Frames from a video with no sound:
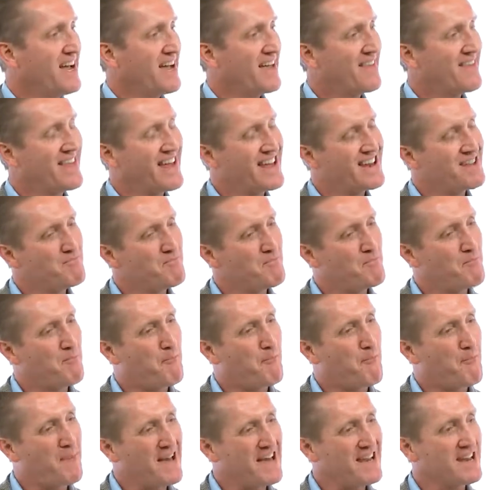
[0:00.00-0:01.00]
And that
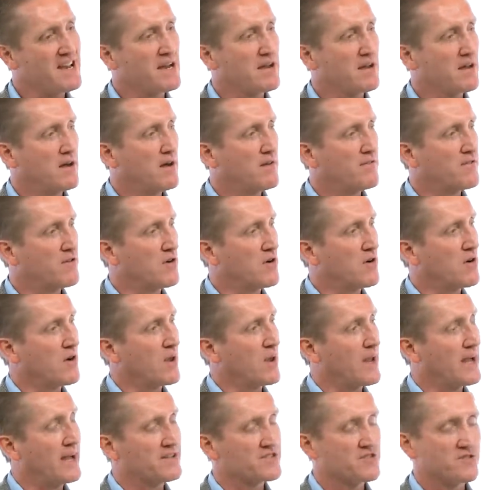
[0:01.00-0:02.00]
embedding of her
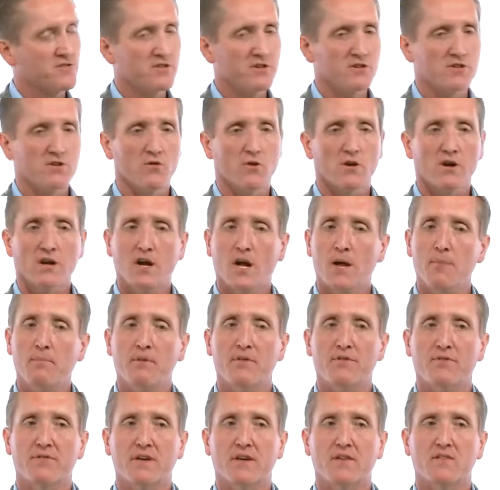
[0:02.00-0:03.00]
allows her to do a couple
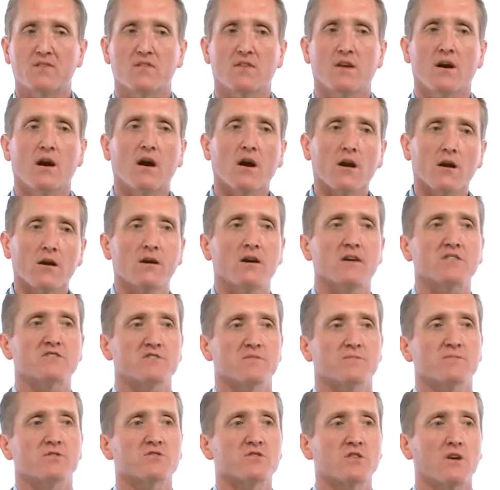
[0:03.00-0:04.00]
of things that our
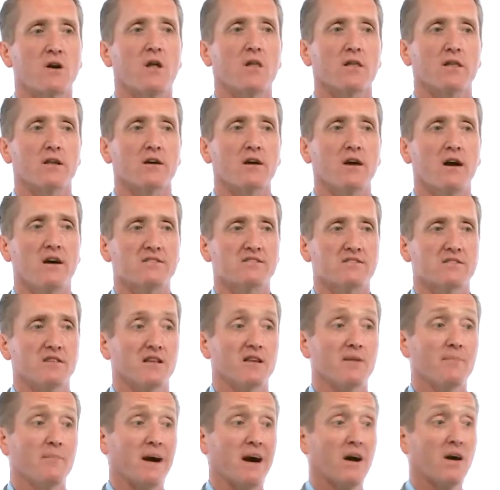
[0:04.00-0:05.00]
customers call in
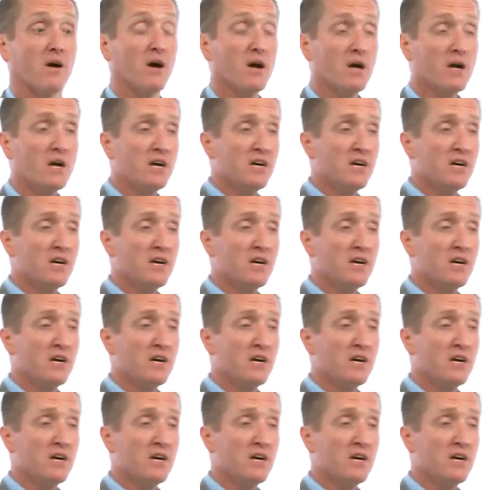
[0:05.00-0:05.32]
constantly about.